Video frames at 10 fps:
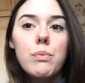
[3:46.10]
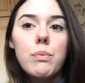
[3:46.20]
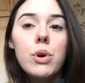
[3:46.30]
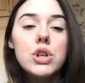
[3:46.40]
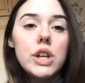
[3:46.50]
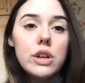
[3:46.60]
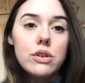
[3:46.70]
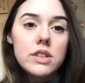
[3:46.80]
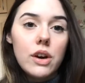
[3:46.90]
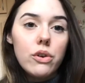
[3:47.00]
pushing
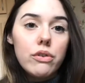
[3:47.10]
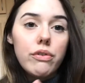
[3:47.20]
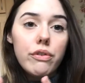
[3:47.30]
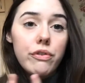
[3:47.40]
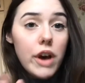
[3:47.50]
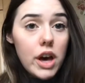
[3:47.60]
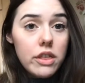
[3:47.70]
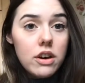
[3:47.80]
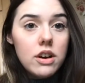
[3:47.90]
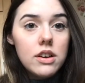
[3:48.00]
yourself
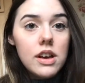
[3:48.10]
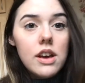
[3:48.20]
further